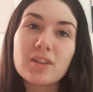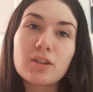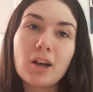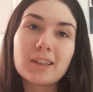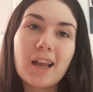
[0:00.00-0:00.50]
It's
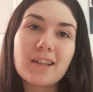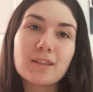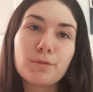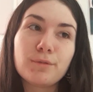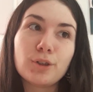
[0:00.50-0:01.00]
not
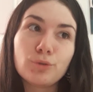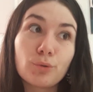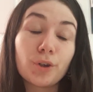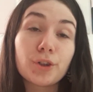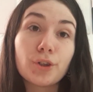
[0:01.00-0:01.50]
as if the
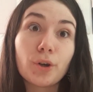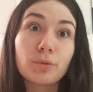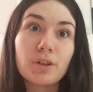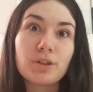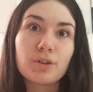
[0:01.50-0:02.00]
North
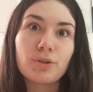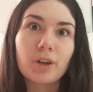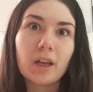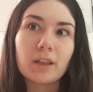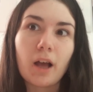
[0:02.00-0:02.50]
Node is in
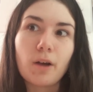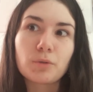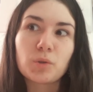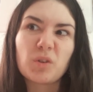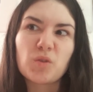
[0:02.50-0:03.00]
your eighth
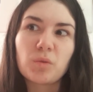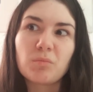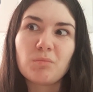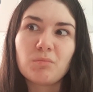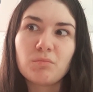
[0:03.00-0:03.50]
house, which
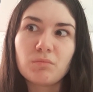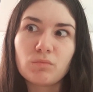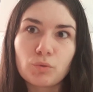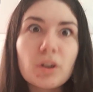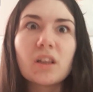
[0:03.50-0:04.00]
would
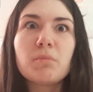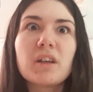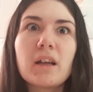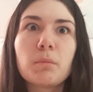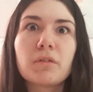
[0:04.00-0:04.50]
really
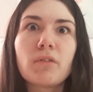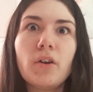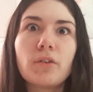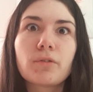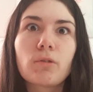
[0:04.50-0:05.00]
be an
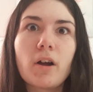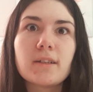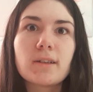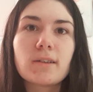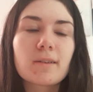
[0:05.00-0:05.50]
amplifier of
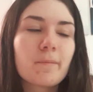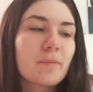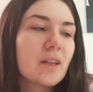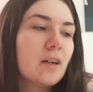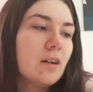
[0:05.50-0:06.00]
crisis.
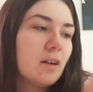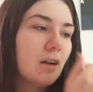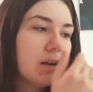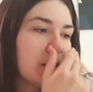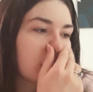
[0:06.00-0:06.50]

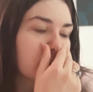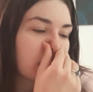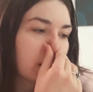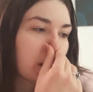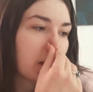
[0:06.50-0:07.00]

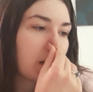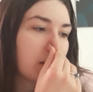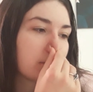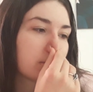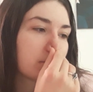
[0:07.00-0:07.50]
It's,
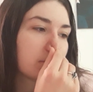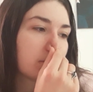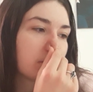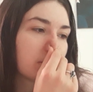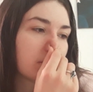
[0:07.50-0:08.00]
uh,
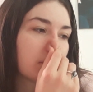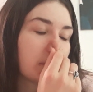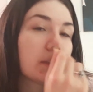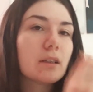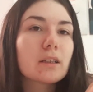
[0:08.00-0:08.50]

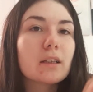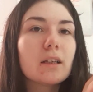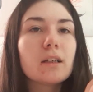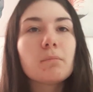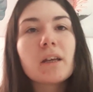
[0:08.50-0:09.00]
it, it,
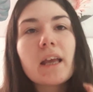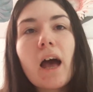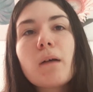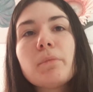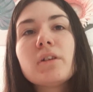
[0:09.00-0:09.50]
it may
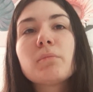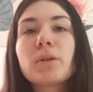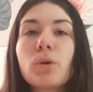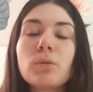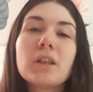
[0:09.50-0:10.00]
happen,
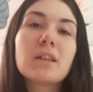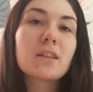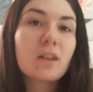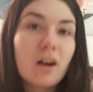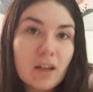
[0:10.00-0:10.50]
but only at
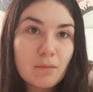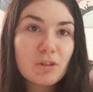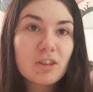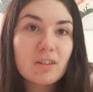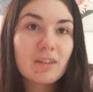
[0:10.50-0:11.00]

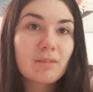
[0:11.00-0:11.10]
times.